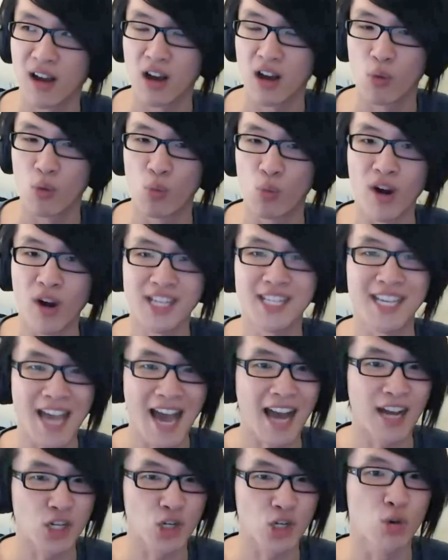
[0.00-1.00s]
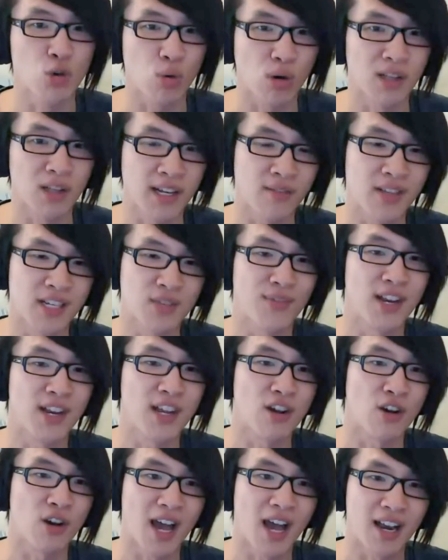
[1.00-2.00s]
what is the actual quality of this
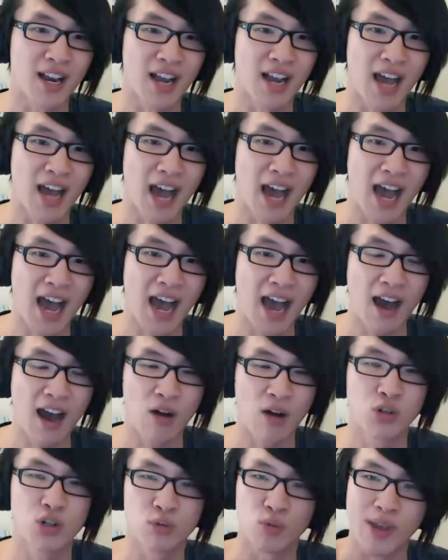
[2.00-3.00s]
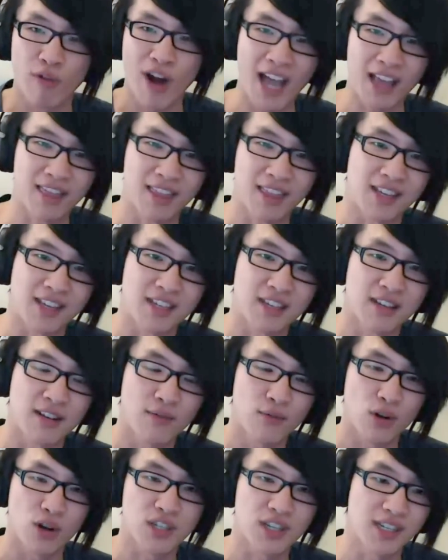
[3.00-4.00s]
video and how should we rank this
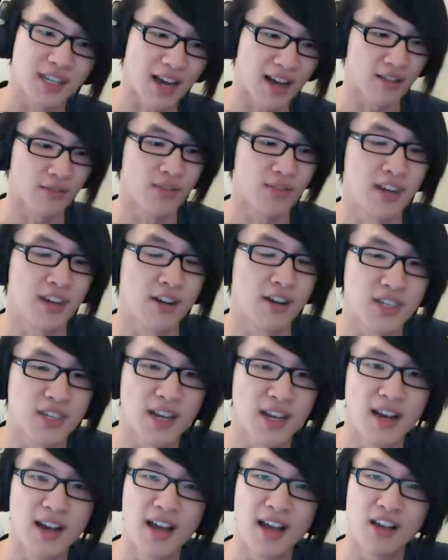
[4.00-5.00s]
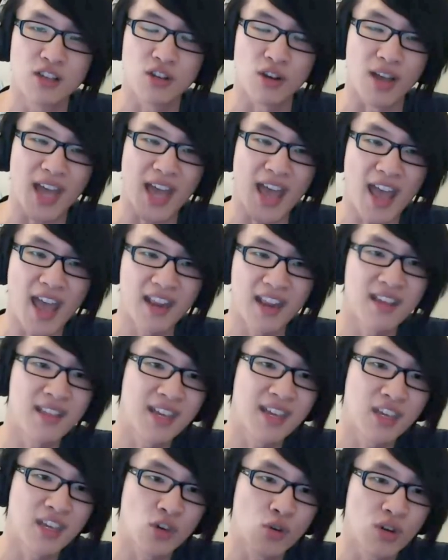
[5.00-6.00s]
versus other videos. So
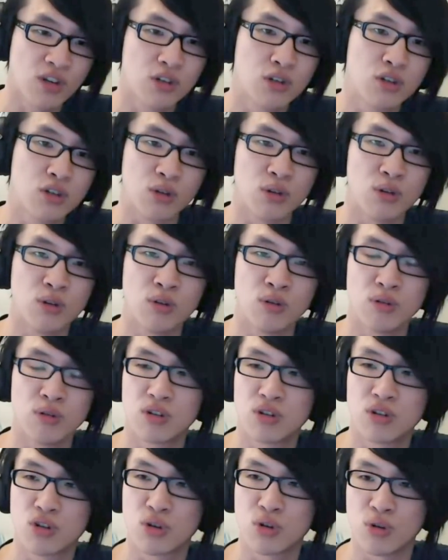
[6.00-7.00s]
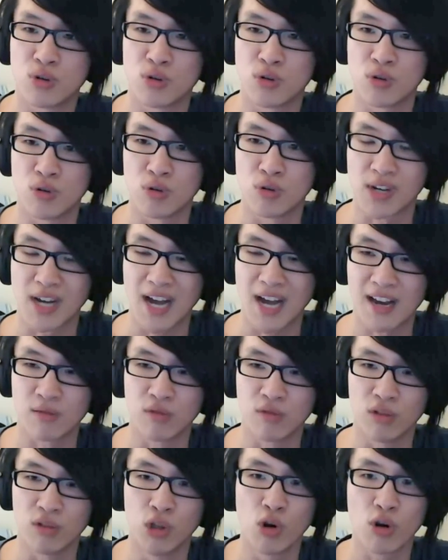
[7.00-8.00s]
anything you can do to kind of
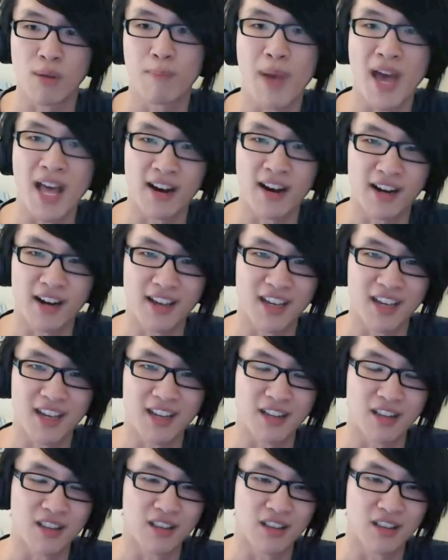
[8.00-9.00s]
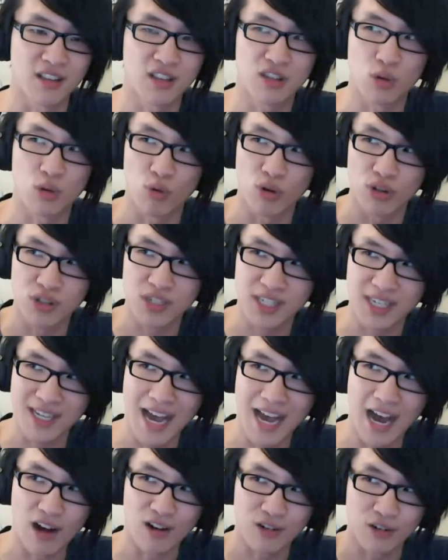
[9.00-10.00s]
look better in towards the
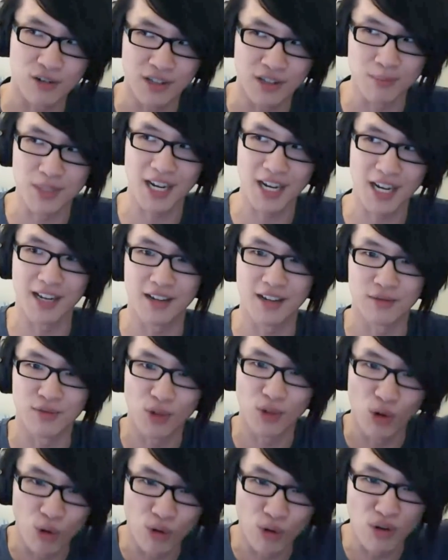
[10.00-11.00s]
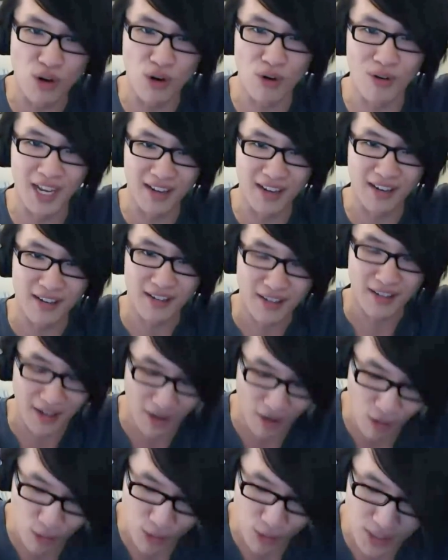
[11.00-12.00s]
algorithm's kind of all-knowing, uh,
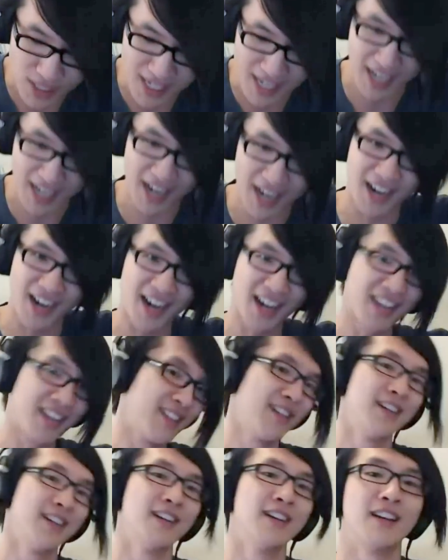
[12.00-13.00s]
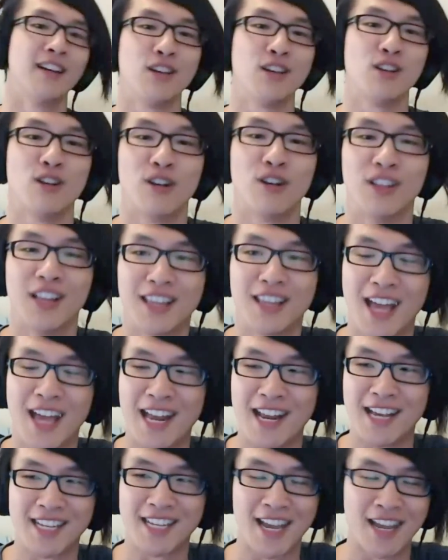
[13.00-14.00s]
all-seeing eye, and you know, let the
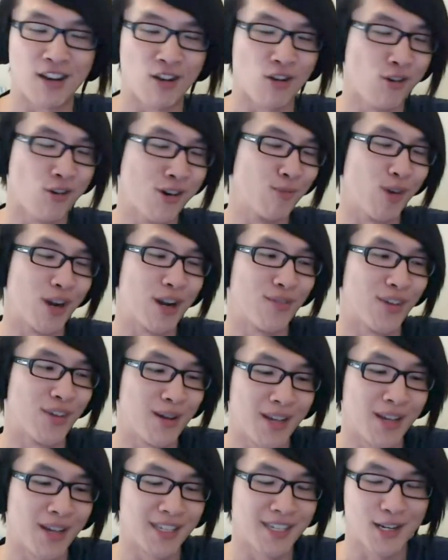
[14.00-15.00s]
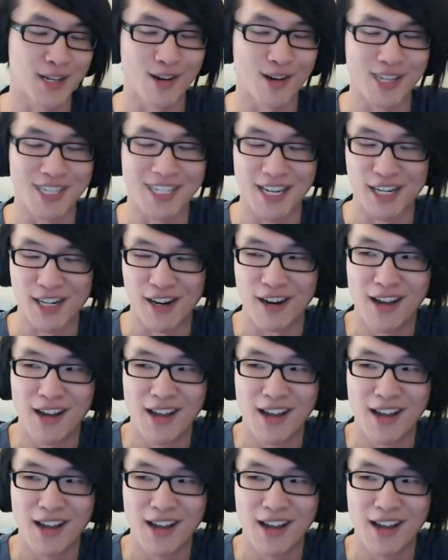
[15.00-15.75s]
N S A know and whatever, et cetera, et cetera.